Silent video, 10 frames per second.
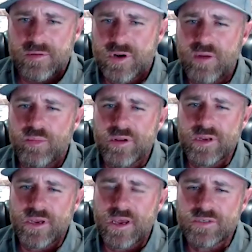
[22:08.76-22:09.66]
try to build
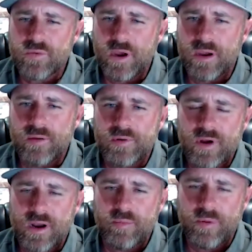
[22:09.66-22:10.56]
it Kent's way. We
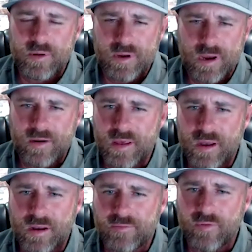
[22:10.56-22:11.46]
try to carry
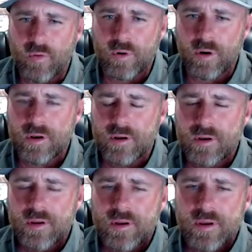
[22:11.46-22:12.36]
that on forward.
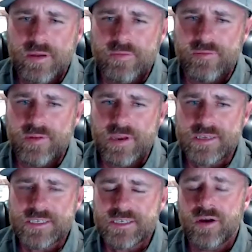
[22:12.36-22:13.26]
If
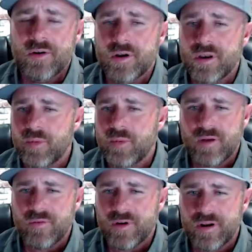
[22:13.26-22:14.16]
his son or anybody
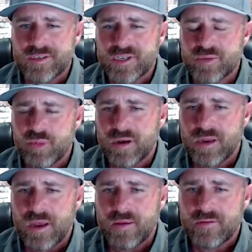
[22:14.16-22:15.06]
ever hears this
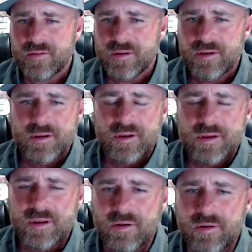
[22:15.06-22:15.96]
podcast,
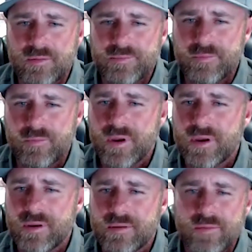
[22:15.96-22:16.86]

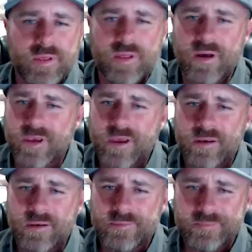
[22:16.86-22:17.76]
we love
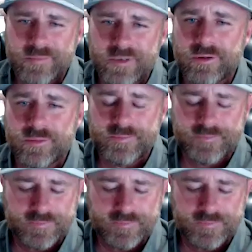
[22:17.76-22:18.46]
Kent. So